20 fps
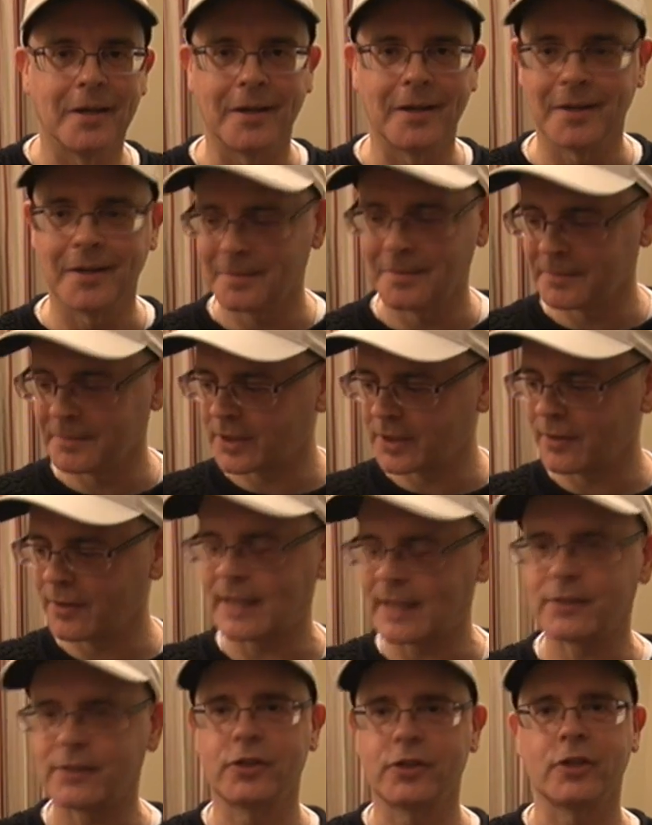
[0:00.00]
Um, so
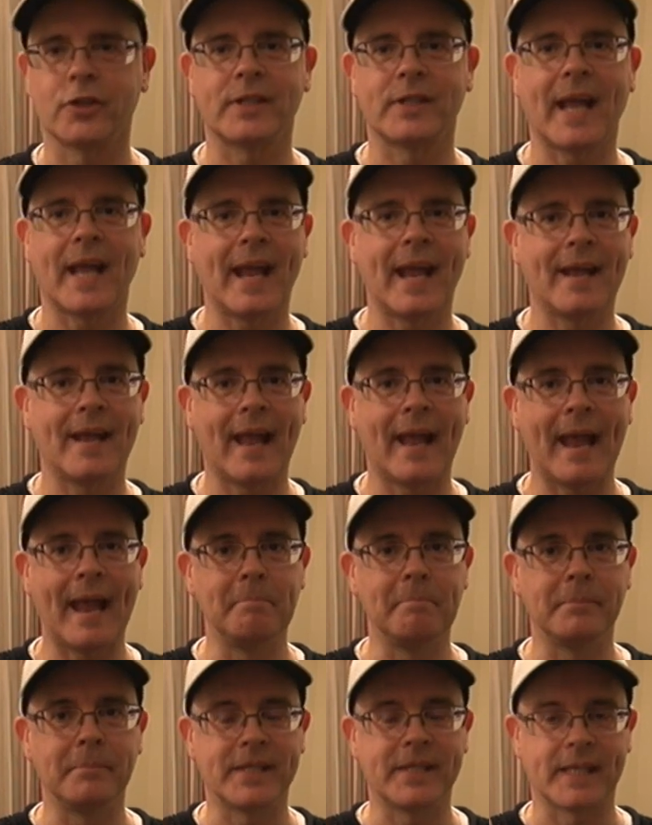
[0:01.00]
that's just
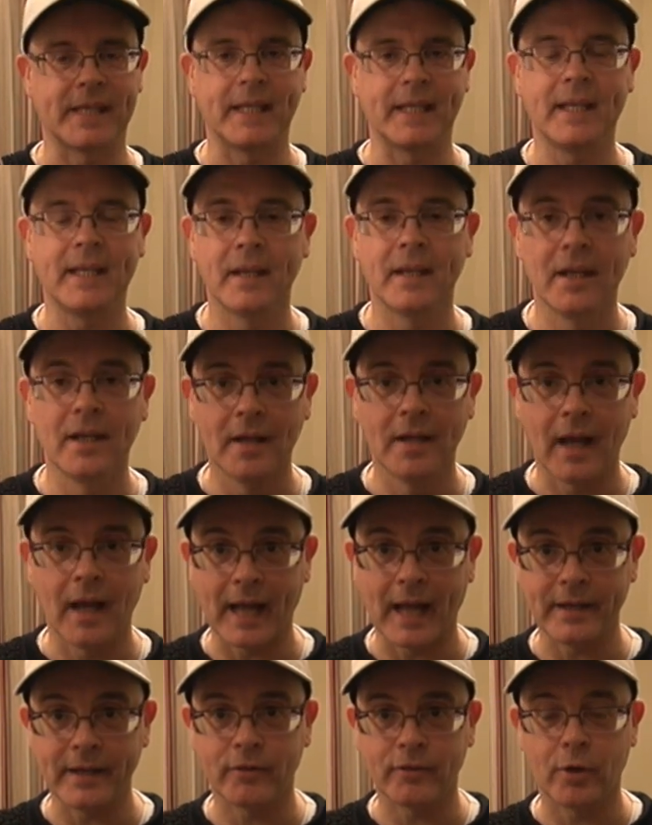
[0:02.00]
empty.
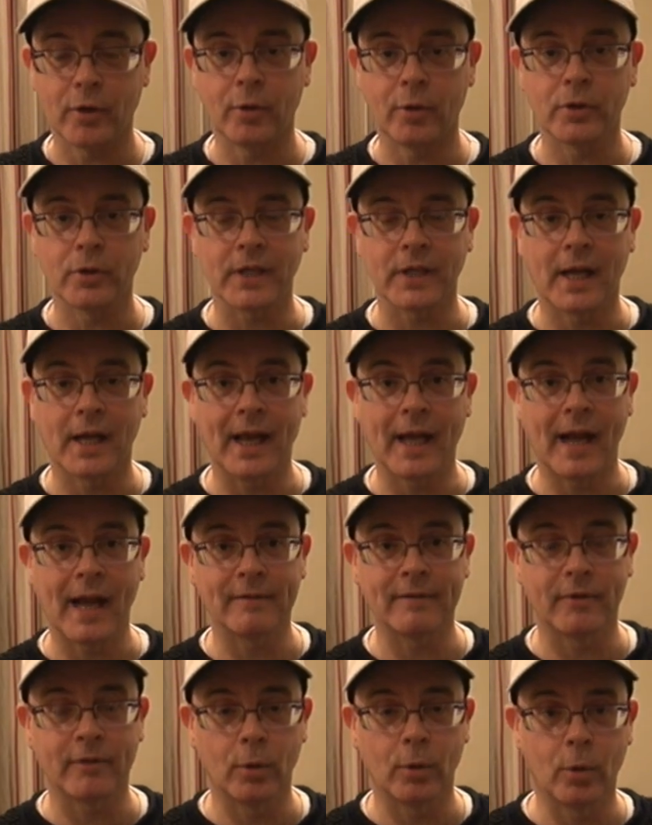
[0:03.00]
And of course, I
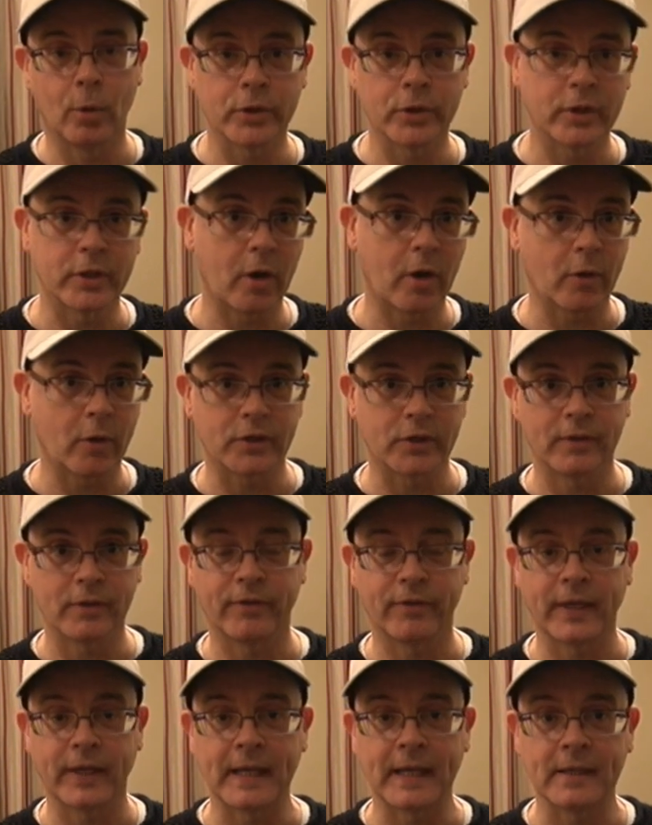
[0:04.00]
have ordered lots
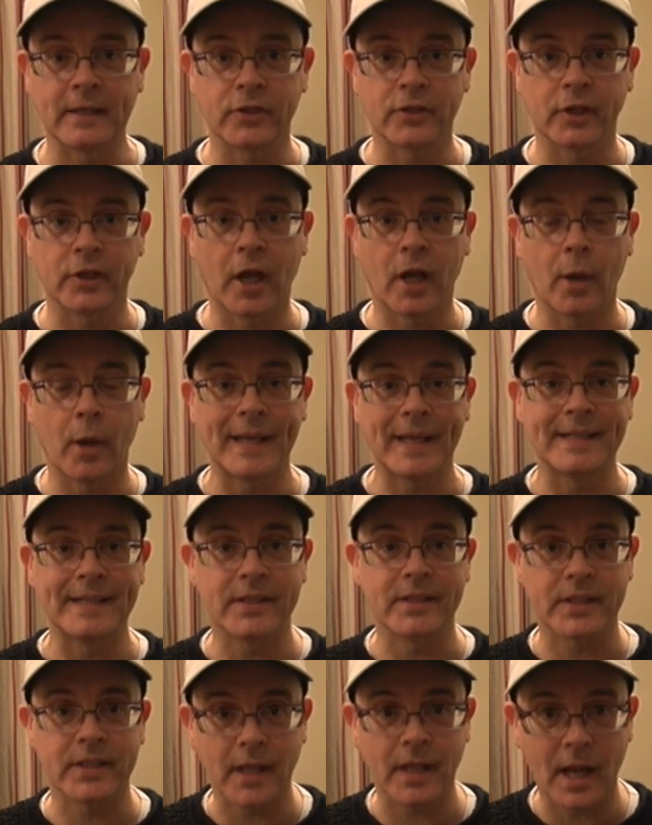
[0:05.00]
of things to go
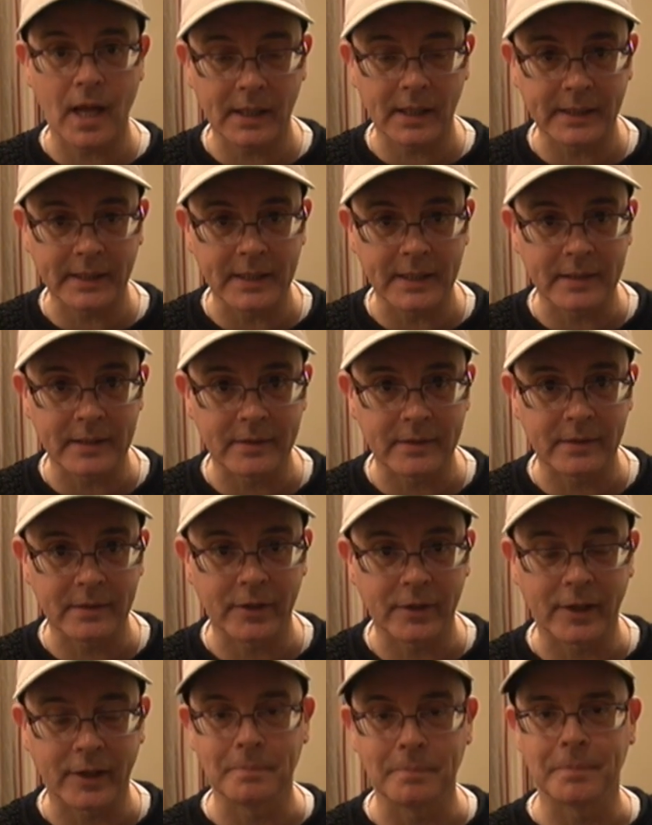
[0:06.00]
inside
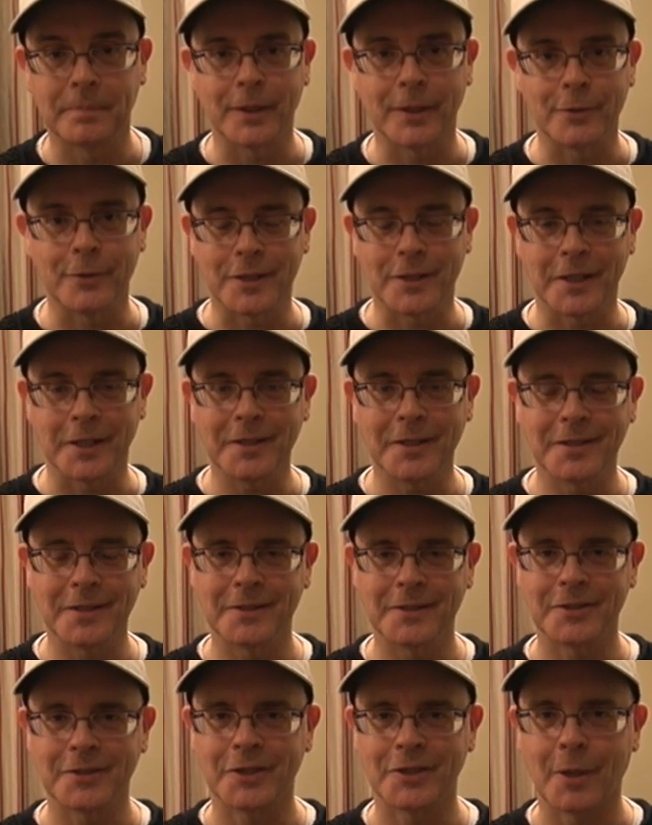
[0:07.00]
the computer,
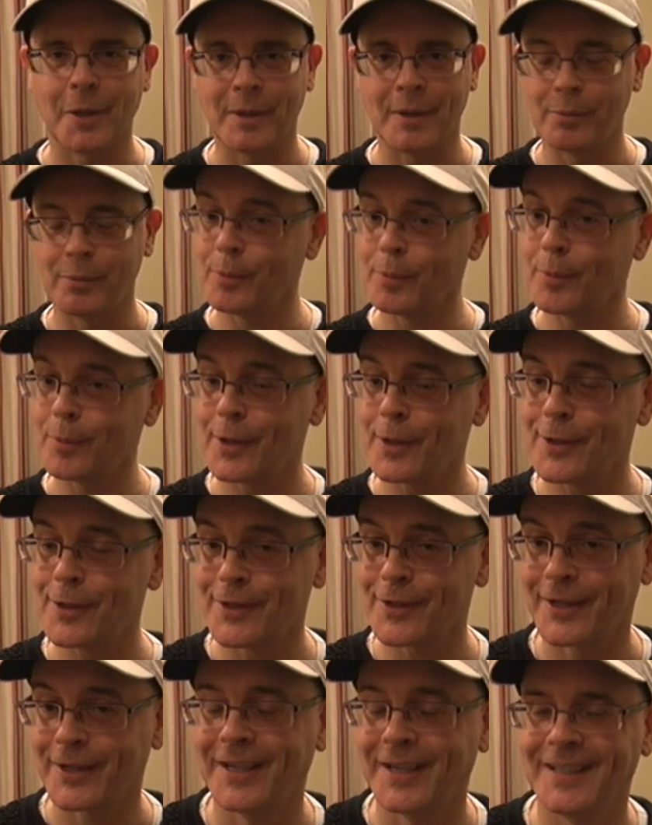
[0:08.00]
so it will
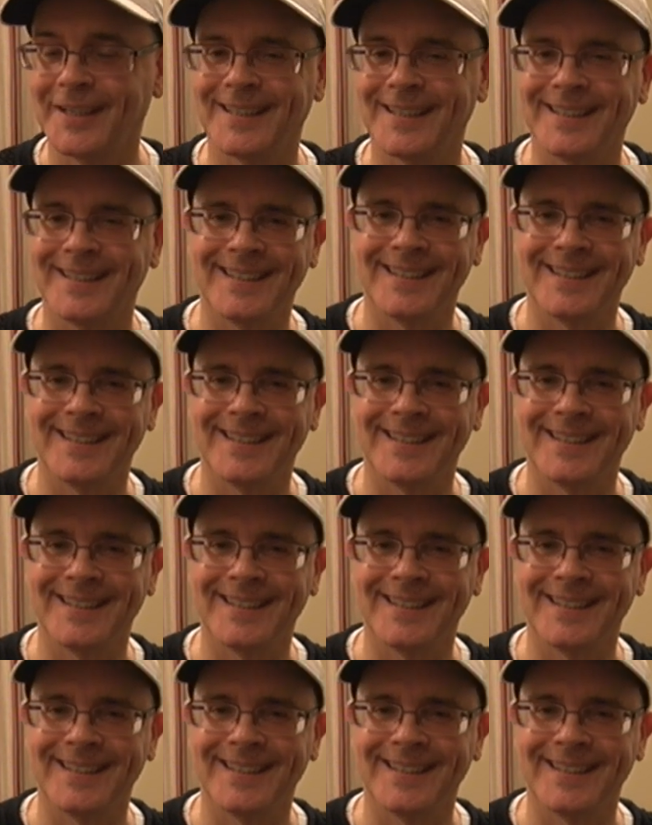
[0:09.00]
work.